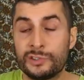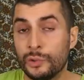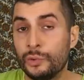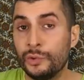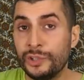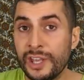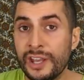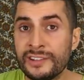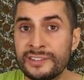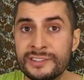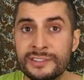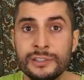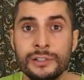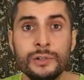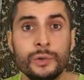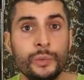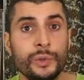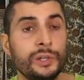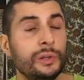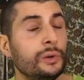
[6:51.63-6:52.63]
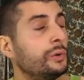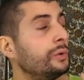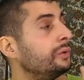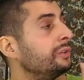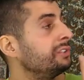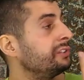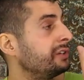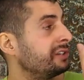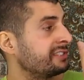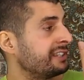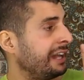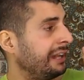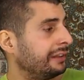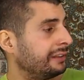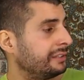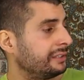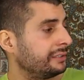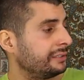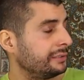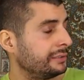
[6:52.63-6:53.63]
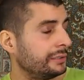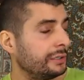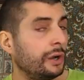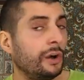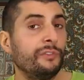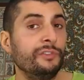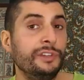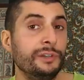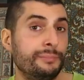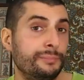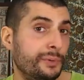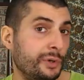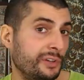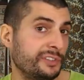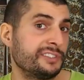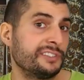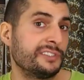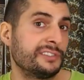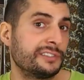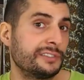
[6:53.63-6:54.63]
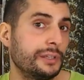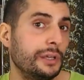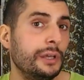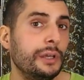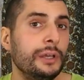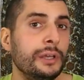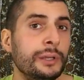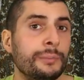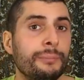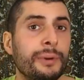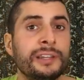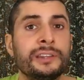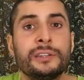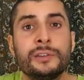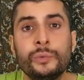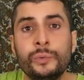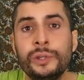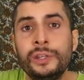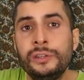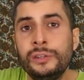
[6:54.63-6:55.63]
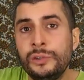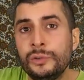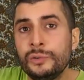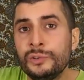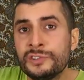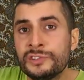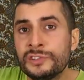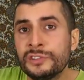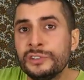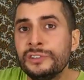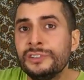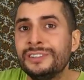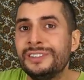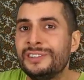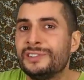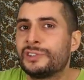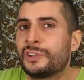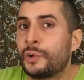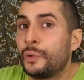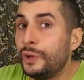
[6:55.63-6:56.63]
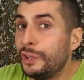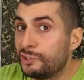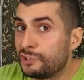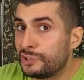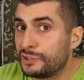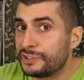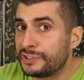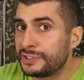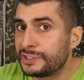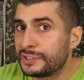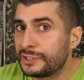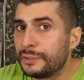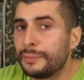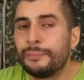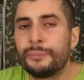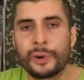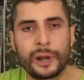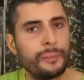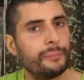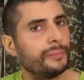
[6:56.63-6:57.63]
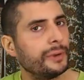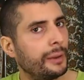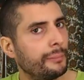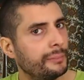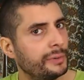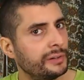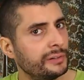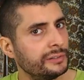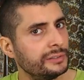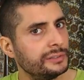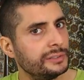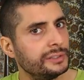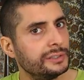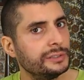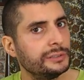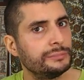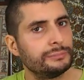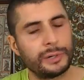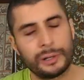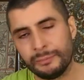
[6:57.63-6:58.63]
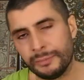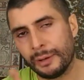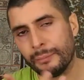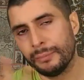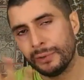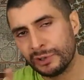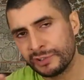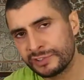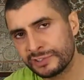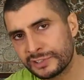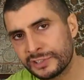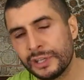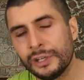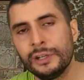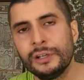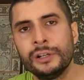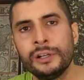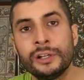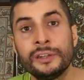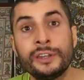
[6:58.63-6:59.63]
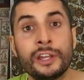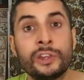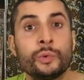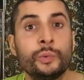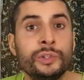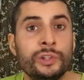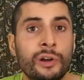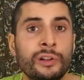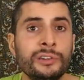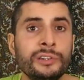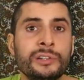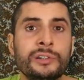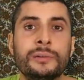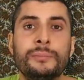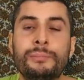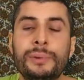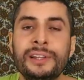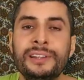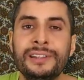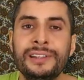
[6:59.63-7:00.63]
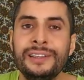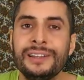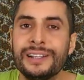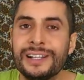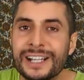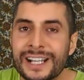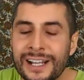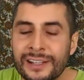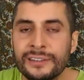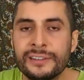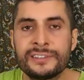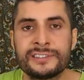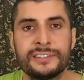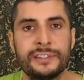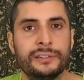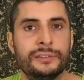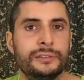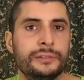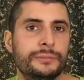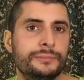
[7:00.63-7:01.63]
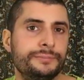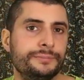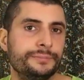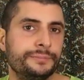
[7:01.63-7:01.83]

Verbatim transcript: So, yes, we know the result of the process, but we use these creatures, prime number, prime numbers, that we don't completely understand.